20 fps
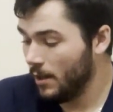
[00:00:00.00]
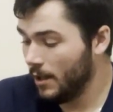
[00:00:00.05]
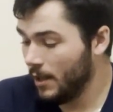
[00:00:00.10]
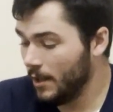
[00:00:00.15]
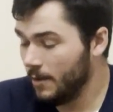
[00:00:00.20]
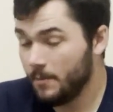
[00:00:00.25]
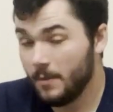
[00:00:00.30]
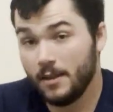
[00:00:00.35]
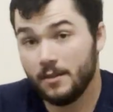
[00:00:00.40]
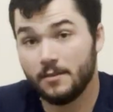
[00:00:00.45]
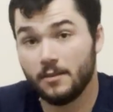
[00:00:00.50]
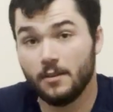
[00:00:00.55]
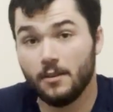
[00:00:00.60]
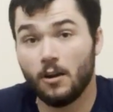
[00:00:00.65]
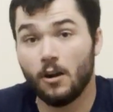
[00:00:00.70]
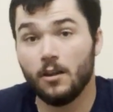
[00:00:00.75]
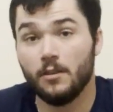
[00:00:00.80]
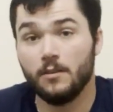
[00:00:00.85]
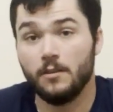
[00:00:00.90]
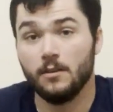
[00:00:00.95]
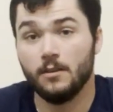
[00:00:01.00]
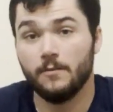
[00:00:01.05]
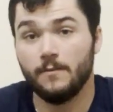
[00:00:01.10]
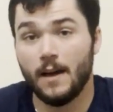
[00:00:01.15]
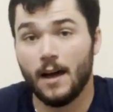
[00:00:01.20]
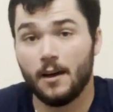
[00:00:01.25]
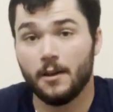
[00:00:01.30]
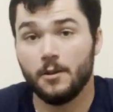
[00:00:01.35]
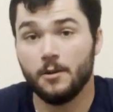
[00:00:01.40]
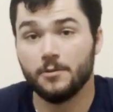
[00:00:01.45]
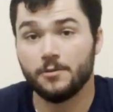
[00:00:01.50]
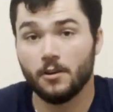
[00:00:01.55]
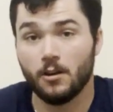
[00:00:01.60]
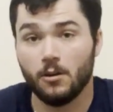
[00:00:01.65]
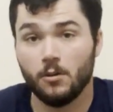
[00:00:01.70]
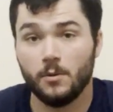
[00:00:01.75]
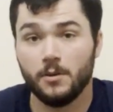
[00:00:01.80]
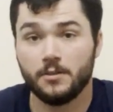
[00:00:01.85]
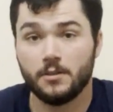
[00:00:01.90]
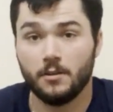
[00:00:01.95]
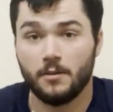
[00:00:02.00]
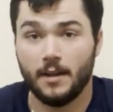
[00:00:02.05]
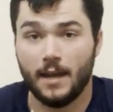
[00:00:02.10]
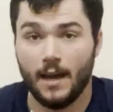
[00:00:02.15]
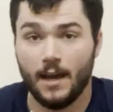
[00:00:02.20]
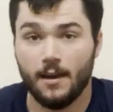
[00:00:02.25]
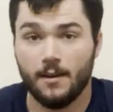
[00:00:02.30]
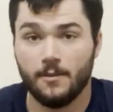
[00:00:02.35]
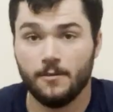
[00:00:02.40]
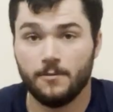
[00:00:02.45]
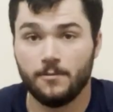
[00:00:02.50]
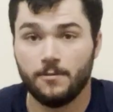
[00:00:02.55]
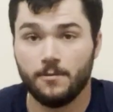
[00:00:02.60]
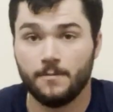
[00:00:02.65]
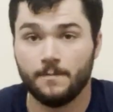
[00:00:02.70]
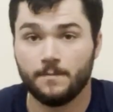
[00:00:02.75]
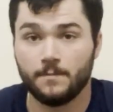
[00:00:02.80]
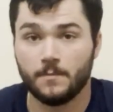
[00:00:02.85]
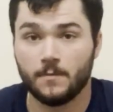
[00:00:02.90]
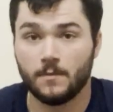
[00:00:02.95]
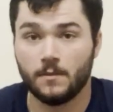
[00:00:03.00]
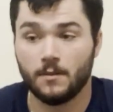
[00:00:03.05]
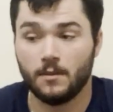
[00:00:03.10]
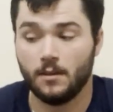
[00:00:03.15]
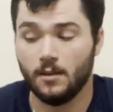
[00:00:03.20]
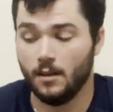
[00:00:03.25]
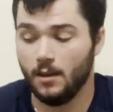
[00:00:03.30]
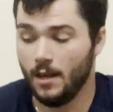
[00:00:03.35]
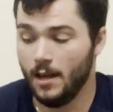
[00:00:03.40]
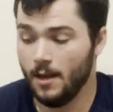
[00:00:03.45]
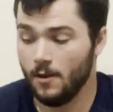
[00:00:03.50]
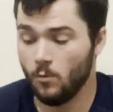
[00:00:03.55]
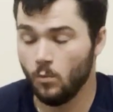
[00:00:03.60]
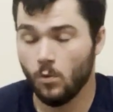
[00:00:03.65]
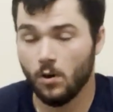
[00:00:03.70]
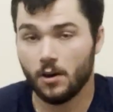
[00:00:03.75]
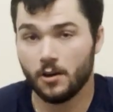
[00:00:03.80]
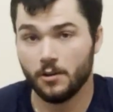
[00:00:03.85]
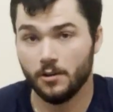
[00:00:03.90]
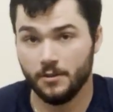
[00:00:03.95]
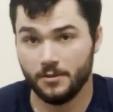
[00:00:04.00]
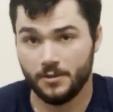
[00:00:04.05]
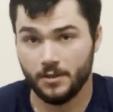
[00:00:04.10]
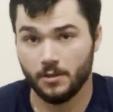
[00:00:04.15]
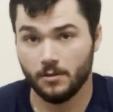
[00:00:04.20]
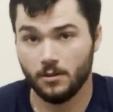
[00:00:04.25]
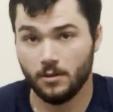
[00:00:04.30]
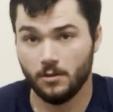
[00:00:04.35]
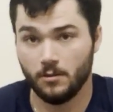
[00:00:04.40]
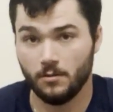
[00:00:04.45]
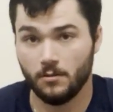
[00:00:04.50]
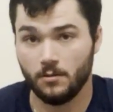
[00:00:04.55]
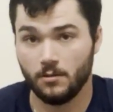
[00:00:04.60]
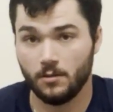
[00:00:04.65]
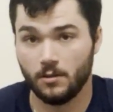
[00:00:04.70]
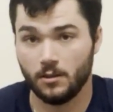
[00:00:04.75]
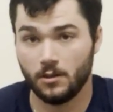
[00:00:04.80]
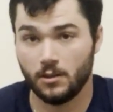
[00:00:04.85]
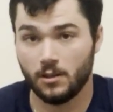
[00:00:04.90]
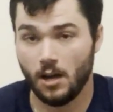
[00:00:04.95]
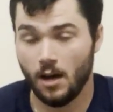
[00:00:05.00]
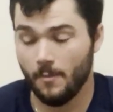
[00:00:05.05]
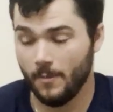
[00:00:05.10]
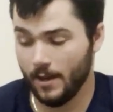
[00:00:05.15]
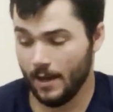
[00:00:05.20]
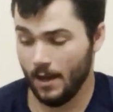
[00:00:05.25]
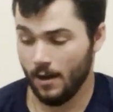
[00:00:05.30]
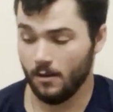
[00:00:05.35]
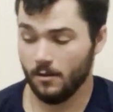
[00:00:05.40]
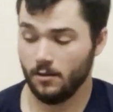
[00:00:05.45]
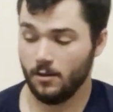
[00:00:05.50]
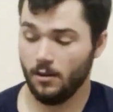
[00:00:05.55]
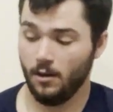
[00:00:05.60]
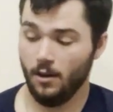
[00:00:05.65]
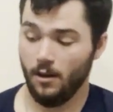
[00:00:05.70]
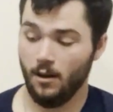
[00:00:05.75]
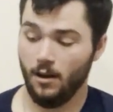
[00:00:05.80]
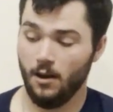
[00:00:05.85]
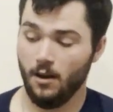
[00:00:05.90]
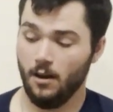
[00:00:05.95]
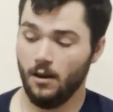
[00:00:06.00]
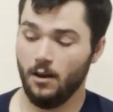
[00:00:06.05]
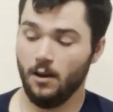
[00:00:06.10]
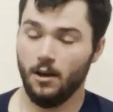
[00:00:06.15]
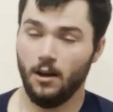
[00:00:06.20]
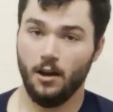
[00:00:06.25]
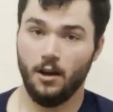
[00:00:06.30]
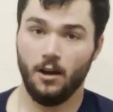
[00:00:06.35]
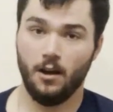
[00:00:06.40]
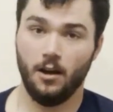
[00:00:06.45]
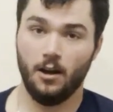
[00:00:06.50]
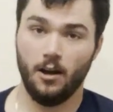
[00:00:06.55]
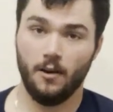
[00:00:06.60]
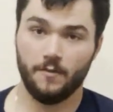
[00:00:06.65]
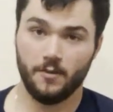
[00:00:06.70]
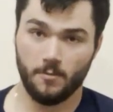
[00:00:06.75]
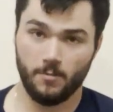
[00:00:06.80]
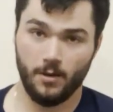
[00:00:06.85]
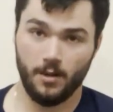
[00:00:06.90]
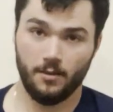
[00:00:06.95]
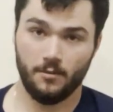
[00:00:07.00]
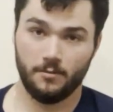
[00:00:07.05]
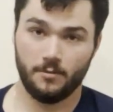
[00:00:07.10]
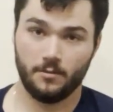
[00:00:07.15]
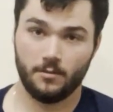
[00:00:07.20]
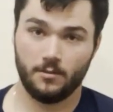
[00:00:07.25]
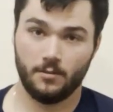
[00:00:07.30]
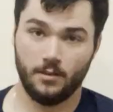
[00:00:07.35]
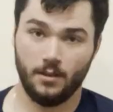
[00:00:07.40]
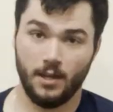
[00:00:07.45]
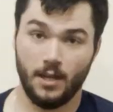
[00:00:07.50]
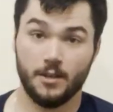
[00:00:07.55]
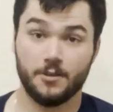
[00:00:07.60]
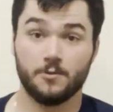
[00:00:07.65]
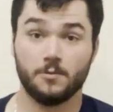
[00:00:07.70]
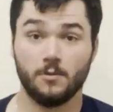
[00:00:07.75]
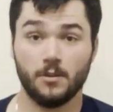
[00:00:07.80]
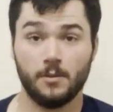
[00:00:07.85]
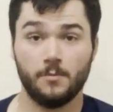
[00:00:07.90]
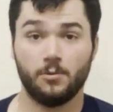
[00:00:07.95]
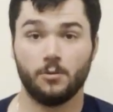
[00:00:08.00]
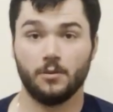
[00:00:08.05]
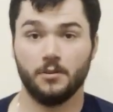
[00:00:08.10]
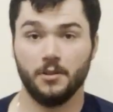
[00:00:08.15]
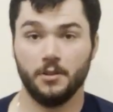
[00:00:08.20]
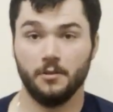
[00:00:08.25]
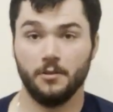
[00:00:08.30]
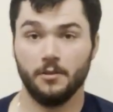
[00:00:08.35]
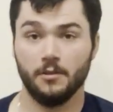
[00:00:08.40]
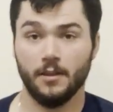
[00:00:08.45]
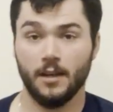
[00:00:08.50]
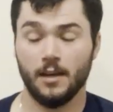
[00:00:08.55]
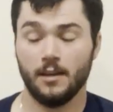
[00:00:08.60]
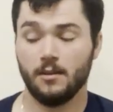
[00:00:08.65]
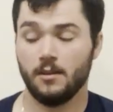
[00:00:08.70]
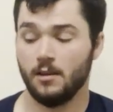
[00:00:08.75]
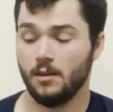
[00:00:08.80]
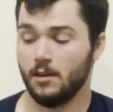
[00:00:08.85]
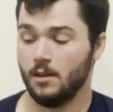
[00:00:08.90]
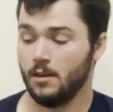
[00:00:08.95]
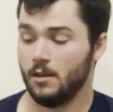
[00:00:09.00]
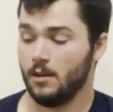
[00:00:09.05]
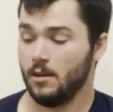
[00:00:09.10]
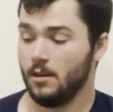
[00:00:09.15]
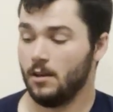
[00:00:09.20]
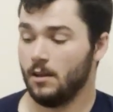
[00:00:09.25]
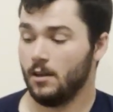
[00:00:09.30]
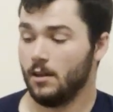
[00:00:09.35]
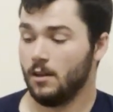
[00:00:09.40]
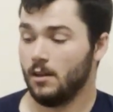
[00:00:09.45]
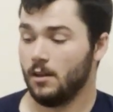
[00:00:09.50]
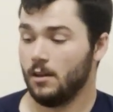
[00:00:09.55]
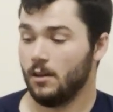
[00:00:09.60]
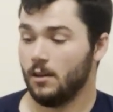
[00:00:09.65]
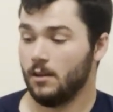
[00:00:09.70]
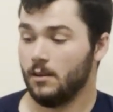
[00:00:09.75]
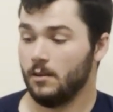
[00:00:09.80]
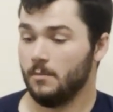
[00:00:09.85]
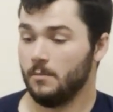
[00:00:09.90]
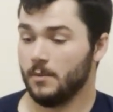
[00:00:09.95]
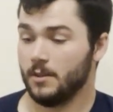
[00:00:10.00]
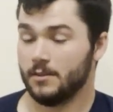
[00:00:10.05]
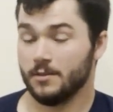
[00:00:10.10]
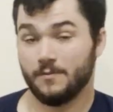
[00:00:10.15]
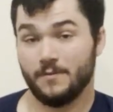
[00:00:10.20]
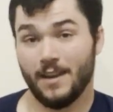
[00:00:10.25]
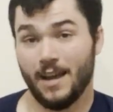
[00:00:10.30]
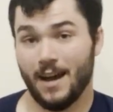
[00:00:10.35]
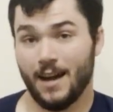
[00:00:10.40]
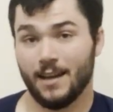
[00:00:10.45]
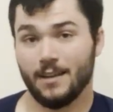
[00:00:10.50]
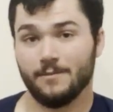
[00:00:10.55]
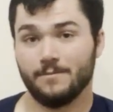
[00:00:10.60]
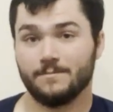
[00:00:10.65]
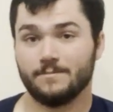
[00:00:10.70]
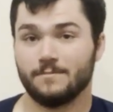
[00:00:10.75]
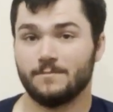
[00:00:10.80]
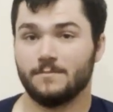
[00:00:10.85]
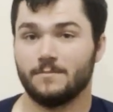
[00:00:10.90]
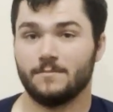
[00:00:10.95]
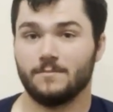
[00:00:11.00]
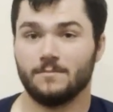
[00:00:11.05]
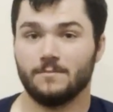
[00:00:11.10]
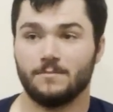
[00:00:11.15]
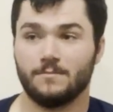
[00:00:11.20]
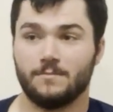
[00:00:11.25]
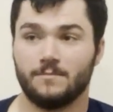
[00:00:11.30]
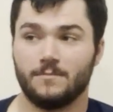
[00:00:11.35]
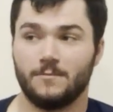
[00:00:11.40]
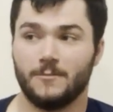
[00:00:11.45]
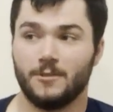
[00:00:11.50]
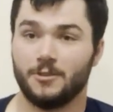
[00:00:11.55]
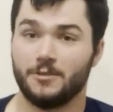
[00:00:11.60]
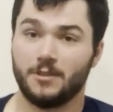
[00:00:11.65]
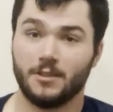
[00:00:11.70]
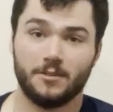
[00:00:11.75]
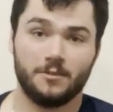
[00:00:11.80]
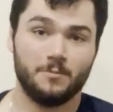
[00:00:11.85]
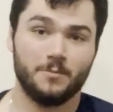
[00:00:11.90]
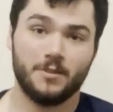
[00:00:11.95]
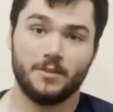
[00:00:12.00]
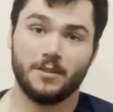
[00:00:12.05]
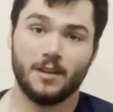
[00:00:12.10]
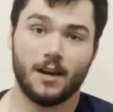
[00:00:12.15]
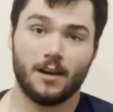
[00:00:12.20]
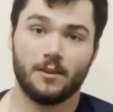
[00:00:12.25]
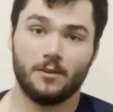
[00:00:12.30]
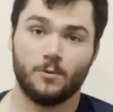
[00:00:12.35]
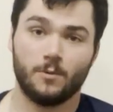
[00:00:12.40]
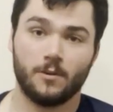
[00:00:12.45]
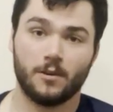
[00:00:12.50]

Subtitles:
it means that the value is always going to have a 1 or a 0 coming out of your buttons. And it's really important you do that, because if not, your system's just not going to